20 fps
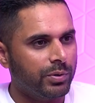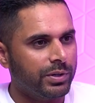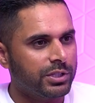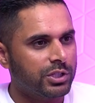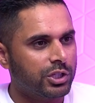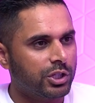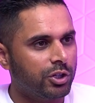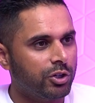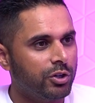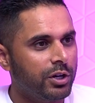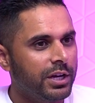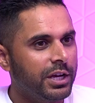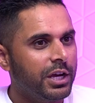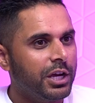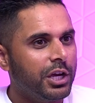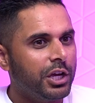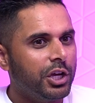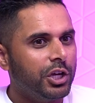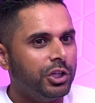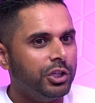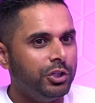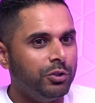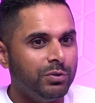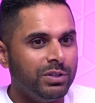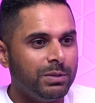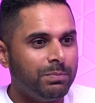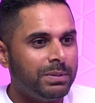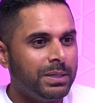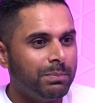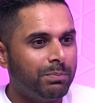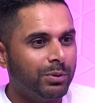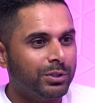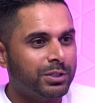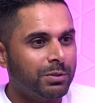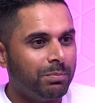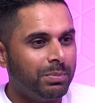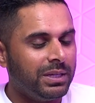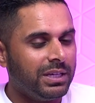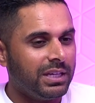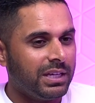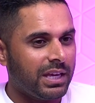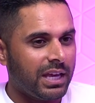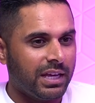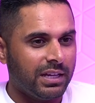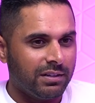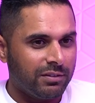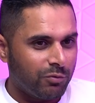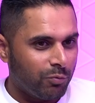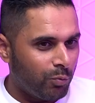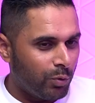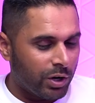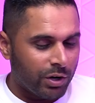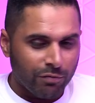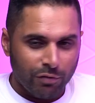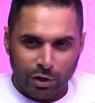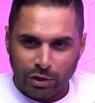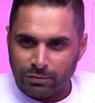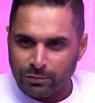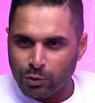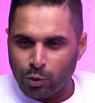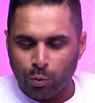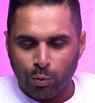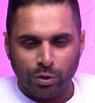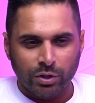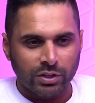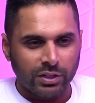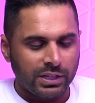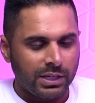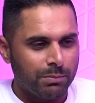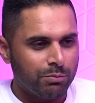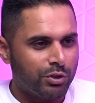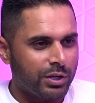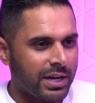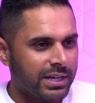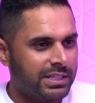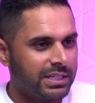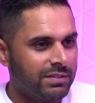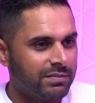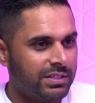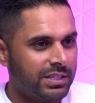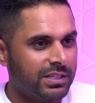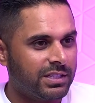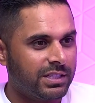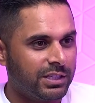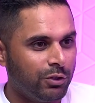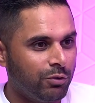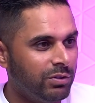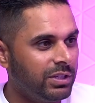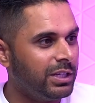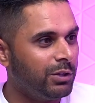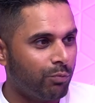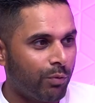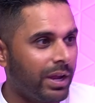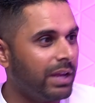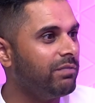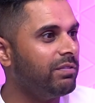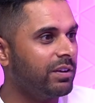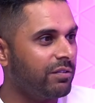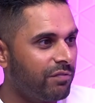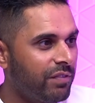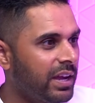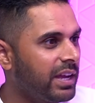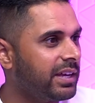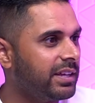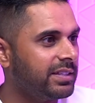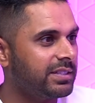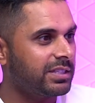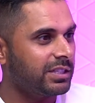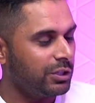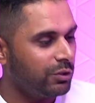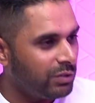And so you need people to be, and one of our quarterly objectives is you need raving fans.